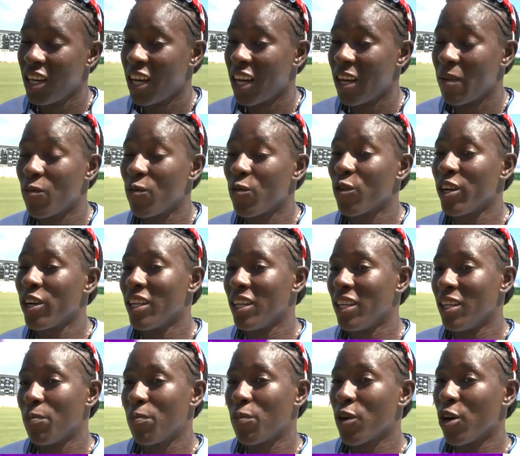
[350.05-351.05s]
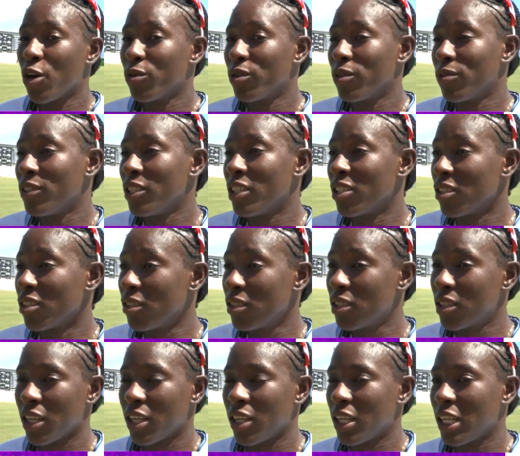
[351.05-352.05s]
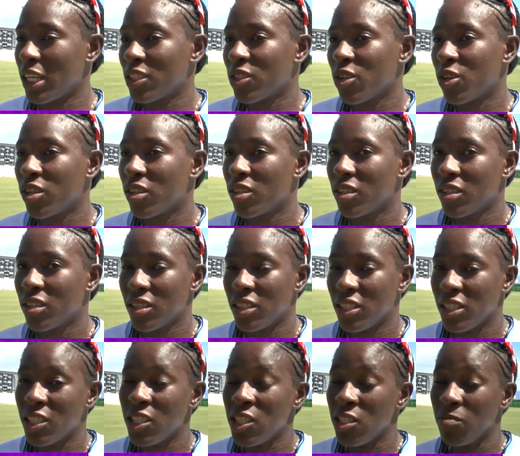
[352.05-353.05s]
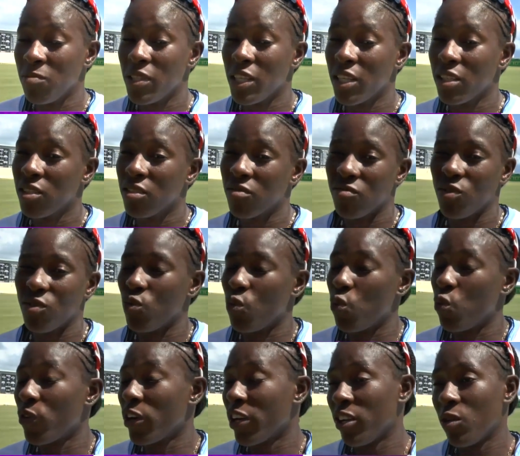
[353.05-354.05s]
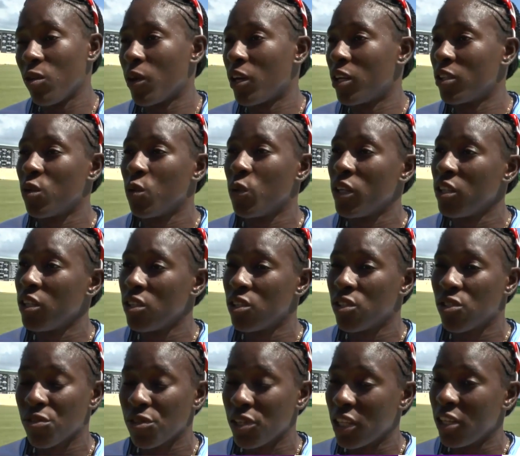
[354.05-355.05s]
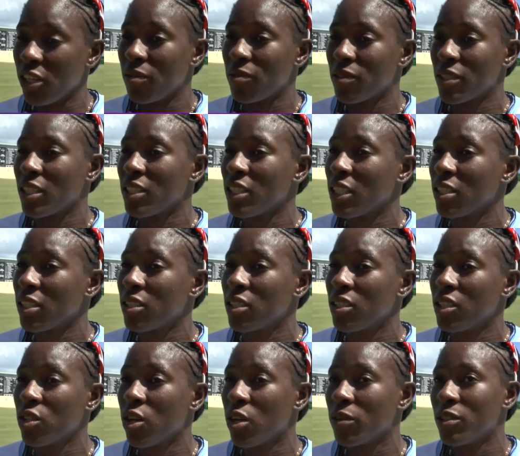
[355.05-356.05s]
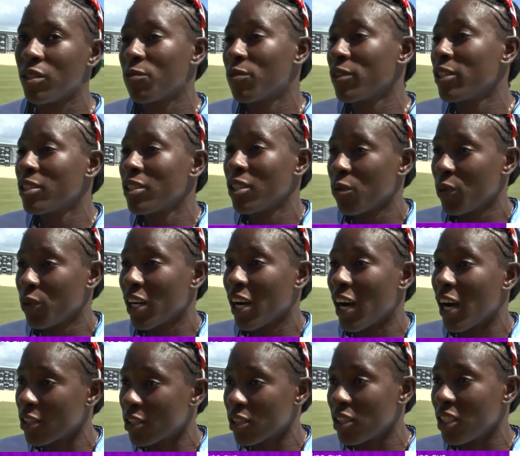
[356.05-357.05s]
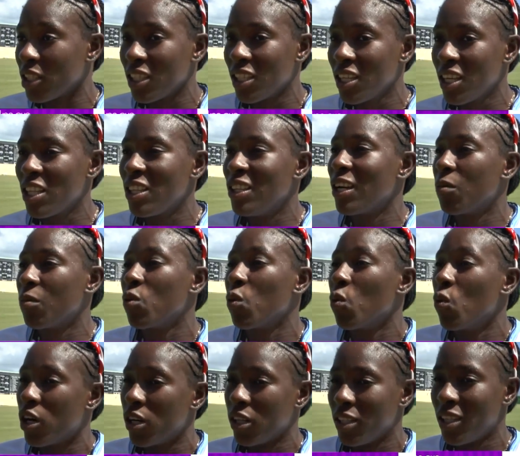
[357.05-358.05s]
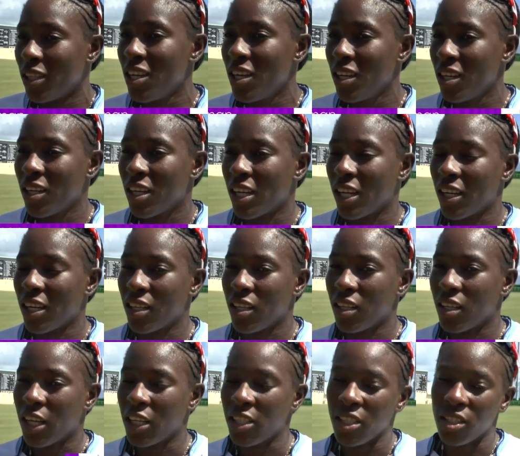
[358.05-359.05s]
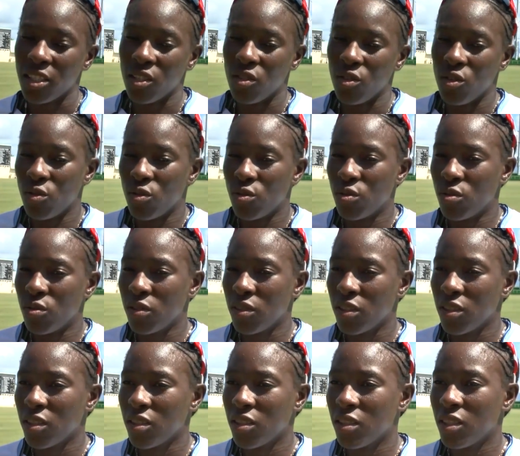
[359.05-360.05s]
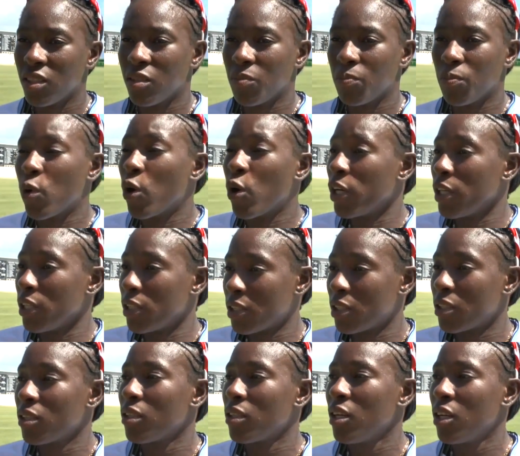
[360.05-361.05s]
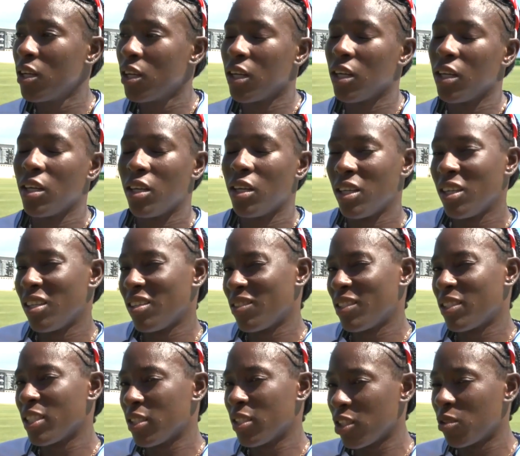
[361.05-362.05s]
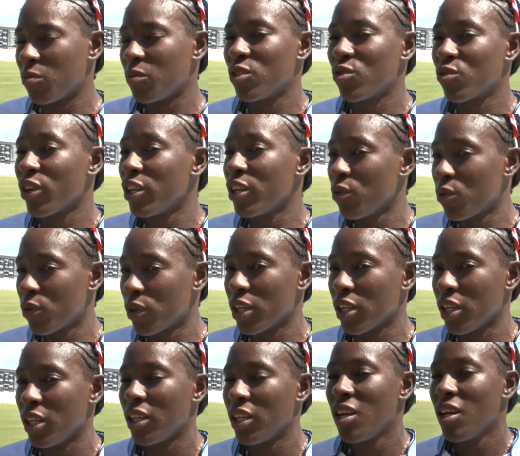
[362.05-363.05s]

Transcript: I'm really proud of the girls. I thought the team did really well to win these 3 games and take us to the top. It's the first time we were actually #1, and I think the new points system is really working.